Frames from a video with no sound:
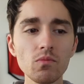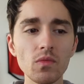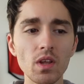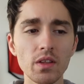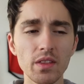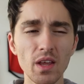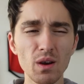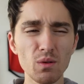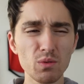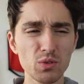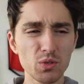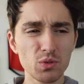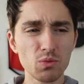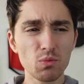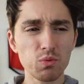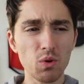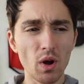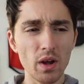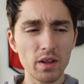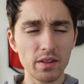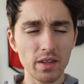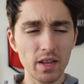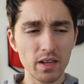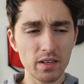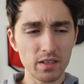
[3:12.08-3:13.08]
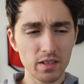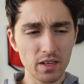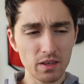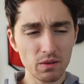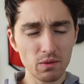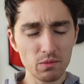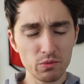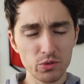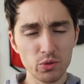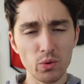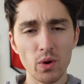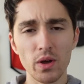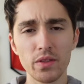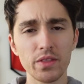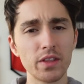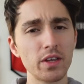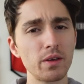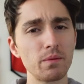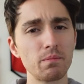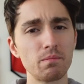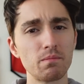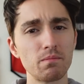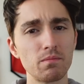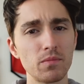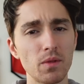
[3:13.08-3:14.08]
was quite
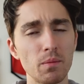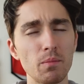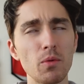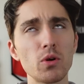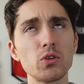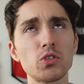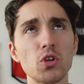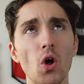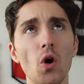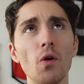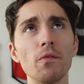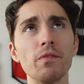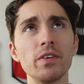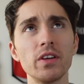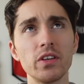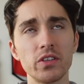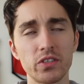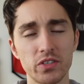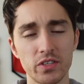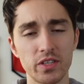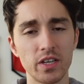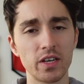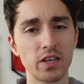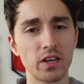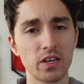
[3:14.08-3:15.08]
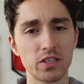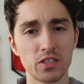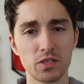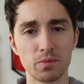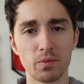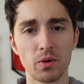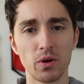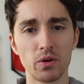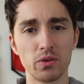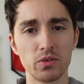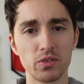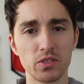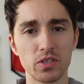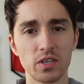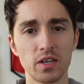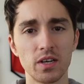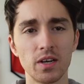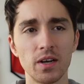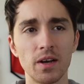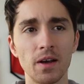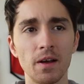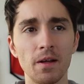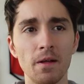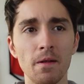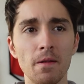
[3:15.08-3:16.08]
the most obvious thing, I suppose,
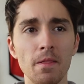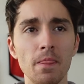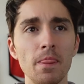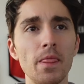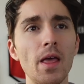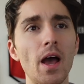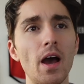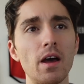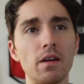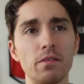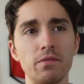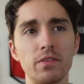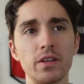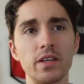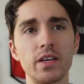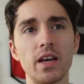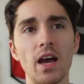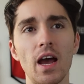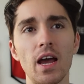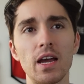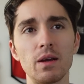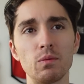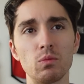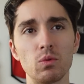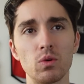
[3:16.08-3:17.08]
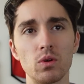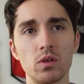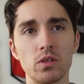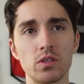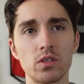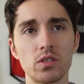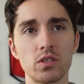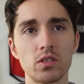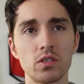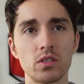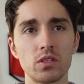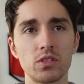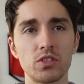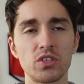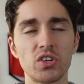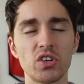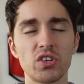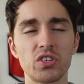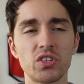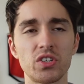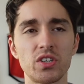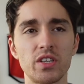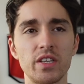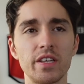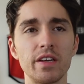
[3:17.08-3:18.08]
out of the game, was
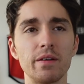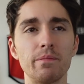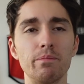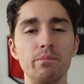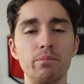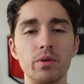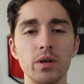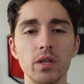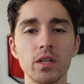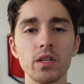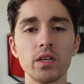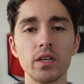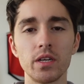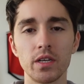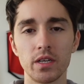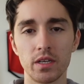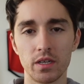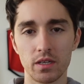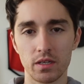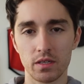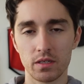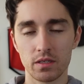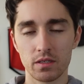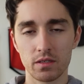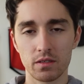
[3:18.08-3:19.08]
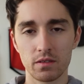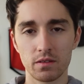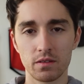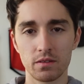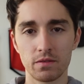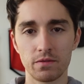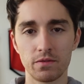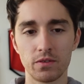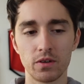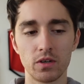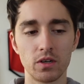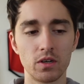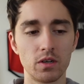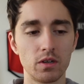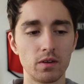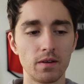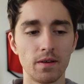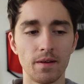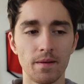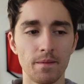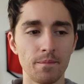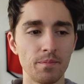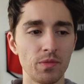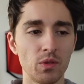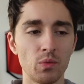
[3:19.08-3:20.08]
just the ability for,
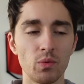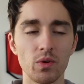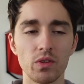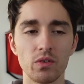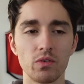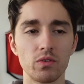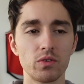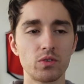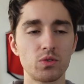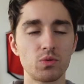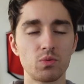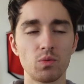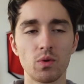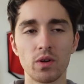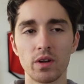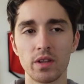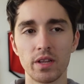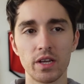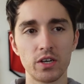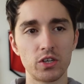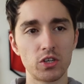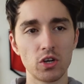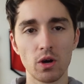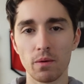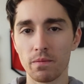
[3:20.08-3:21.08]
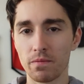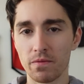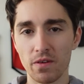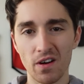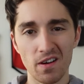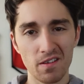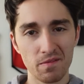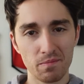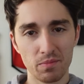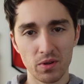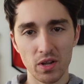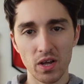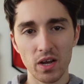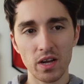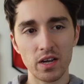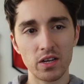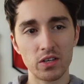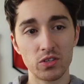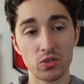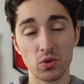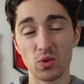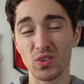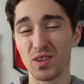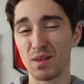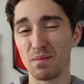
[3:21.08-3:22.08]
whether it's one of their top 5
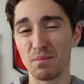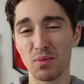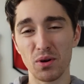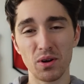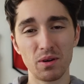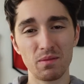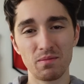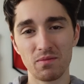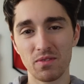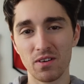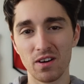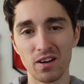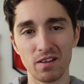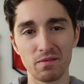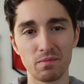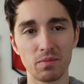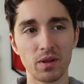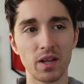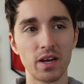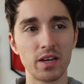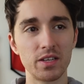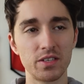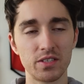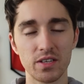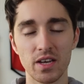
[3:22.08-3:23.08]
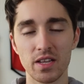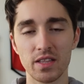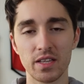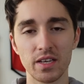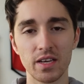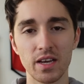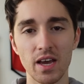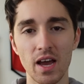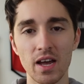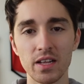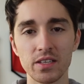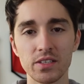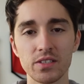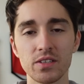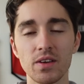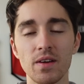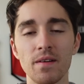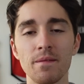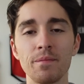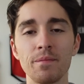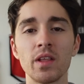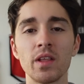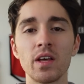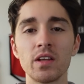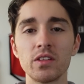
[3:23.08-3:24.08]
players or their bottom 5 players at the Cats,
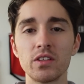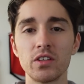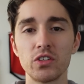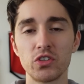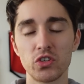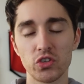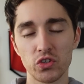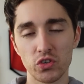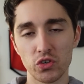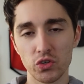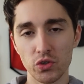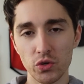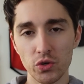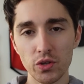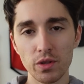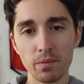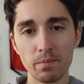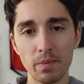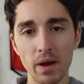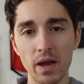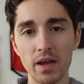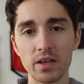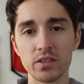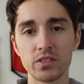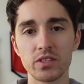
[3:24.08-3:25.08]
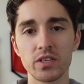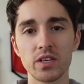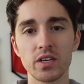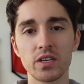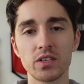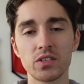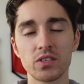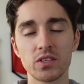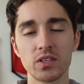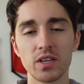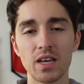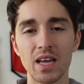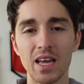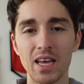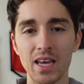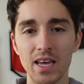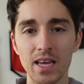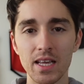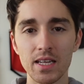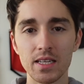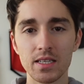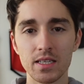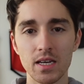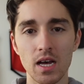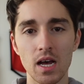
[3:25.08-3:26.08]
to just do the basics,
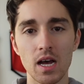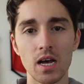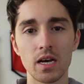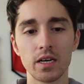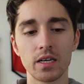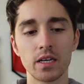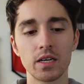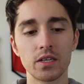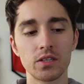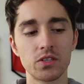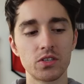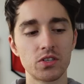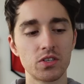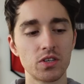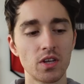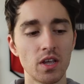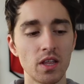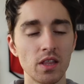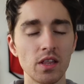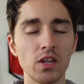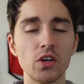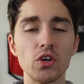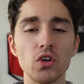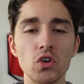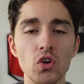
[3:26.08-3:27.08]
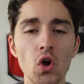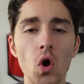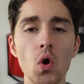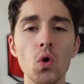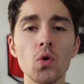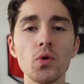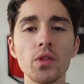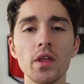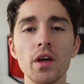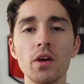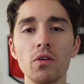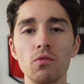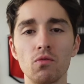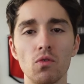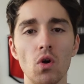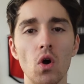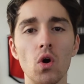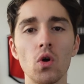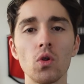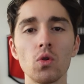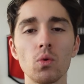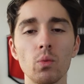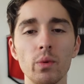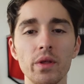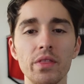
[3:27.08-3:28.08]
hit targets, know their
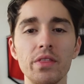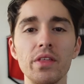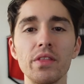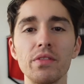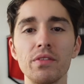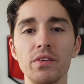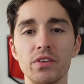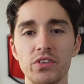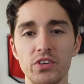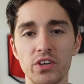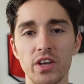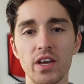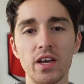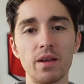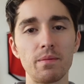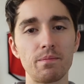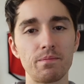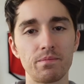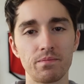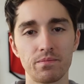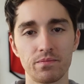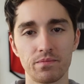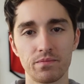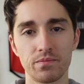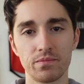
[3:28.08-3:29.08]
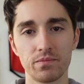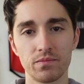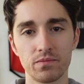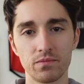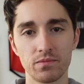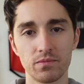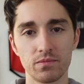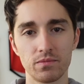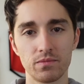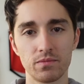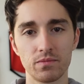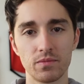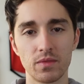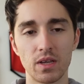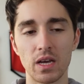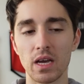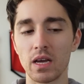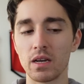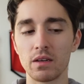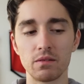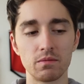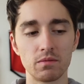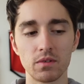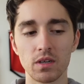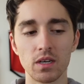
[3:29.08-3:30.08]
role within the team.
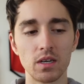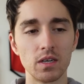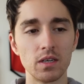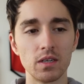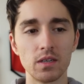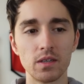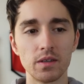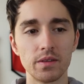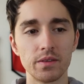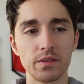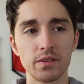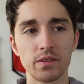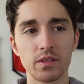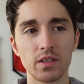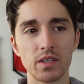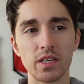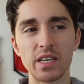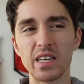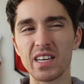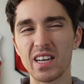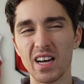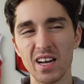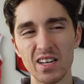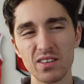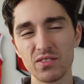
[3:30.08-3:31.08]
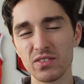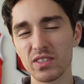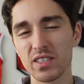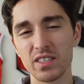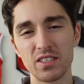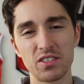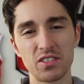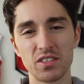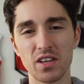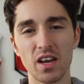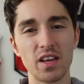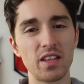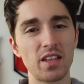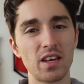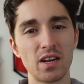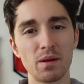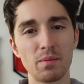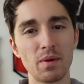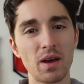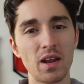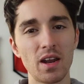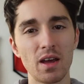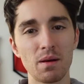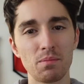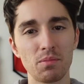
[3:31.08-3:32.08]
And you can't really say that
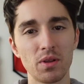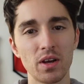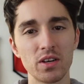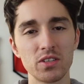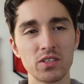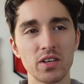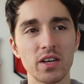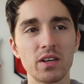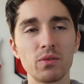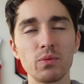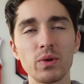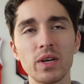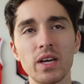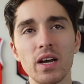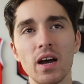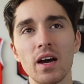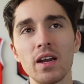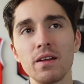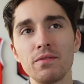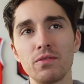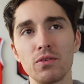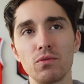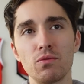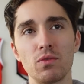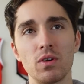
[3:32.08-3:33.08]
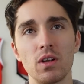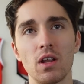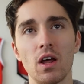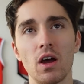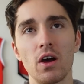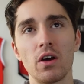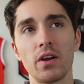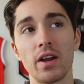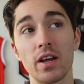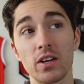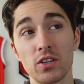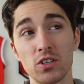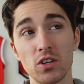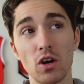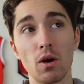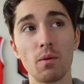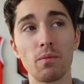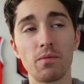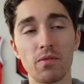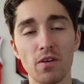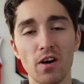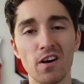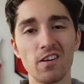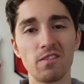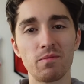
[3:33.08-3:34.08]
about our players. Like, we can't even rely on our top
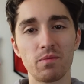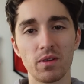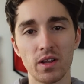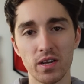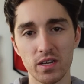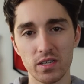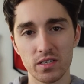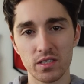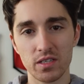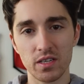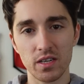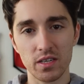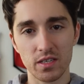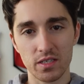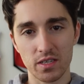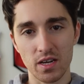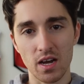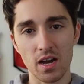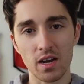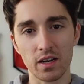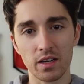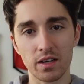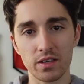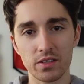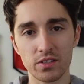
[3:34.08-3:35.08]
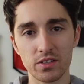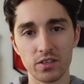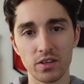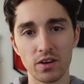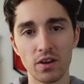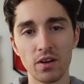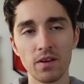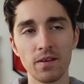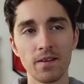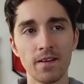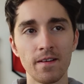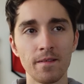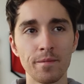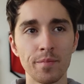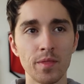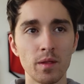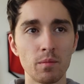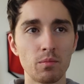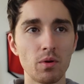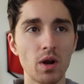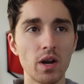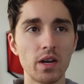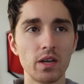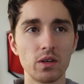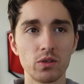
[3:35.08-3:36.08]
5 players to hit targets,
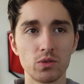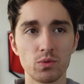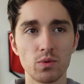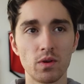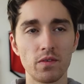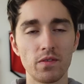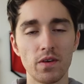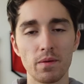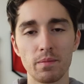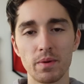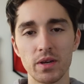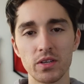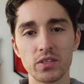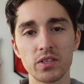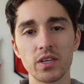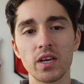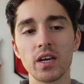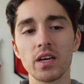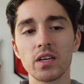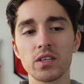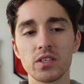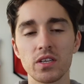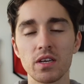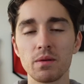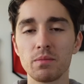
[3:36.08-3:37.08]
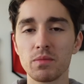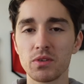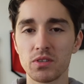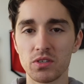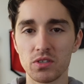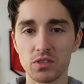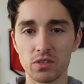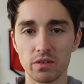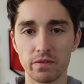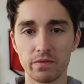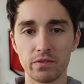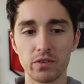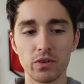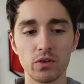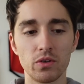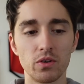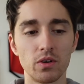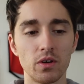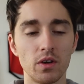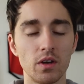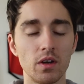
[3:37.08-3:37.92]
Brad Hill's one of our best kicks. He misses a few.